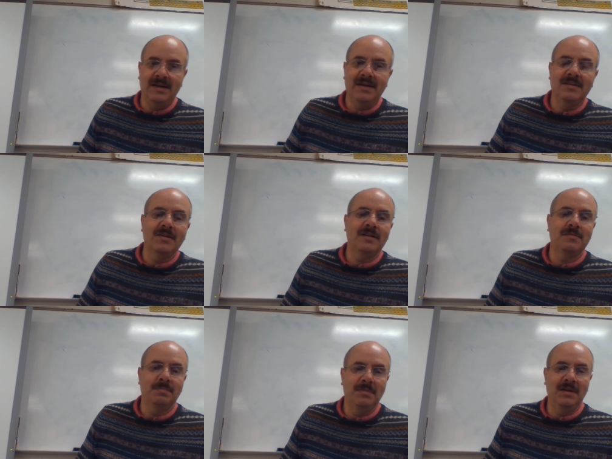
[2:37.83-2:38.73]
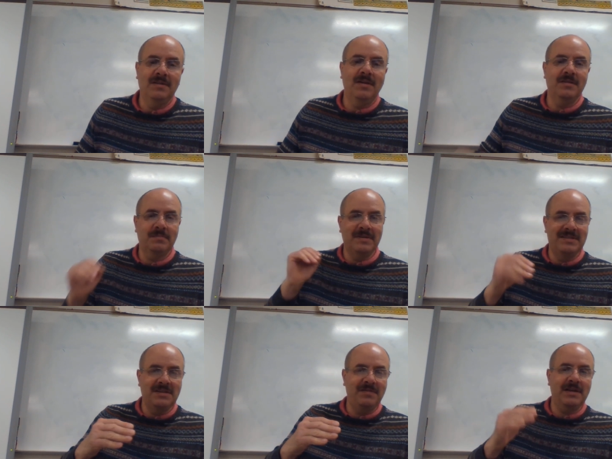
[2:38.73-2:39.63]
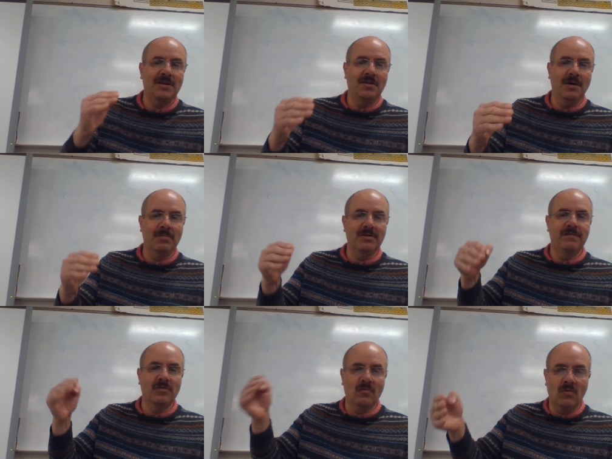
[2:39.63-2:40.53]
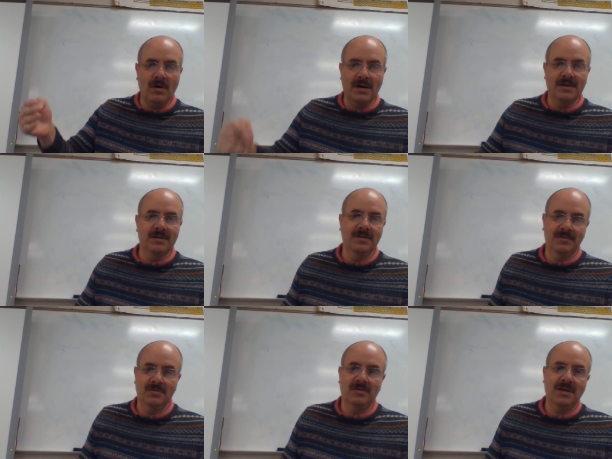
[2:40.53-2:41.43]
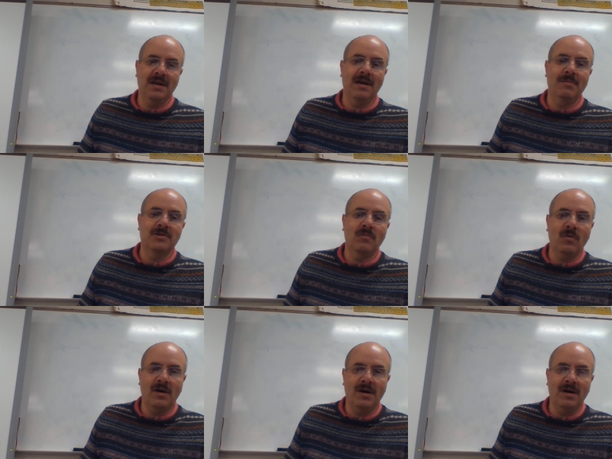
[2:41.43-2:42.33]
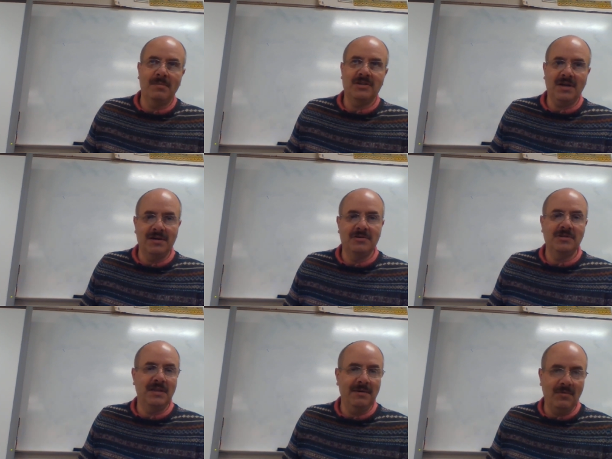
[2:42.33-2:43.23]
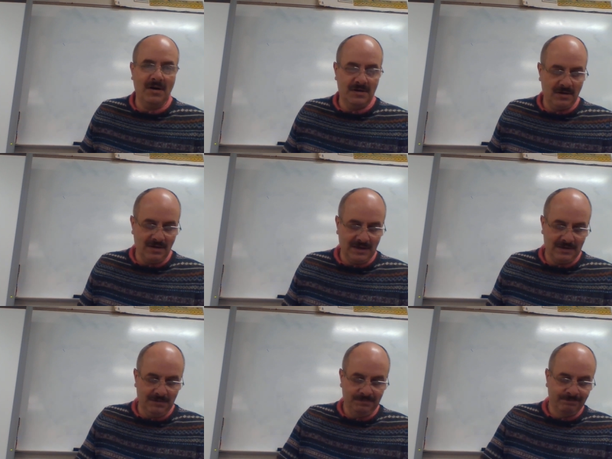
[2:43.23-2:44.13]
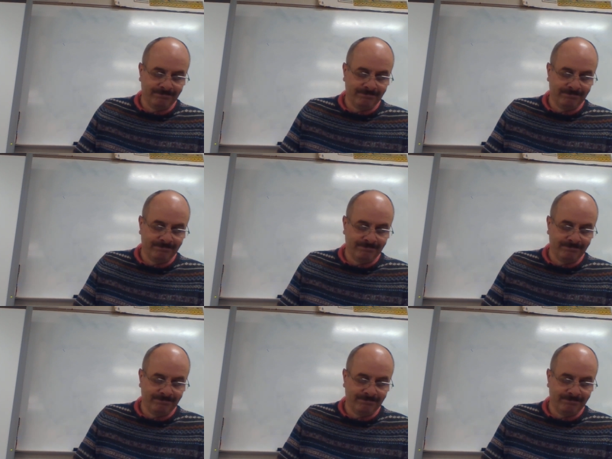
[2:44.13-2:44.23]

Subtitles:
It is a specific number for water because we're looking at how much energy that water collected.